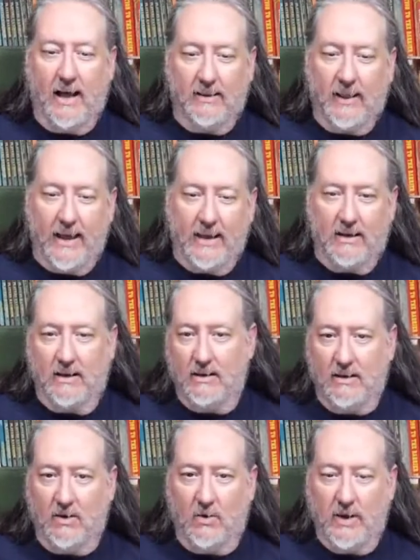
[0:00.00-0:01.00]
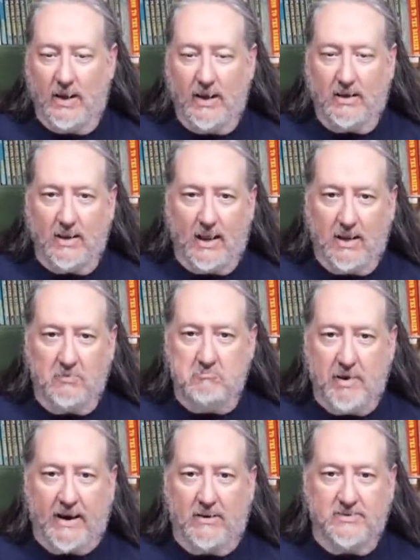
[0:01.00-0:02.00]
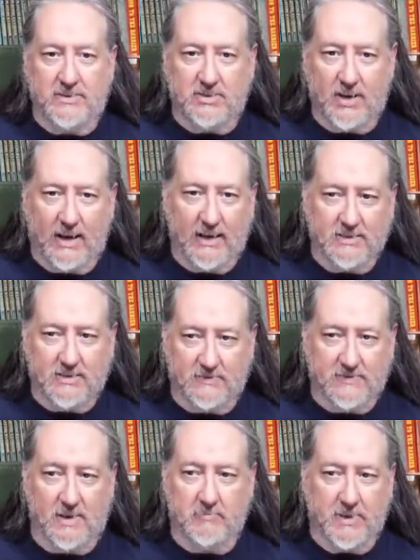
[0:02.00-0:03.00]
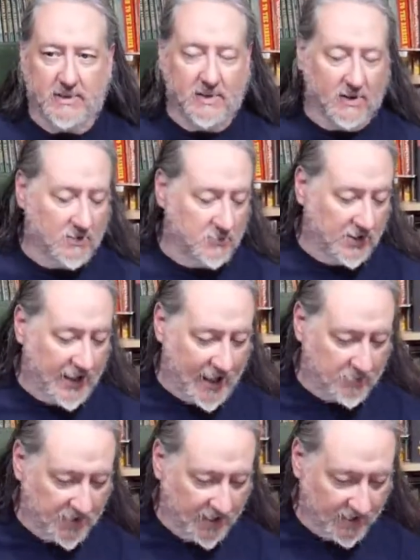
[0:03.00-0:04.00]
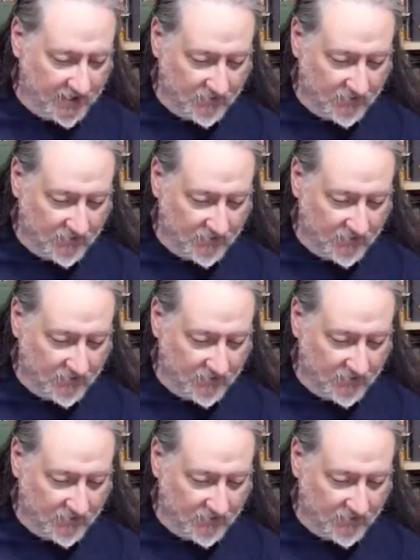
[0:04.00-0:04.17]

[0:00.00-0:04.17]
like, it bears a chance of something terrible happening.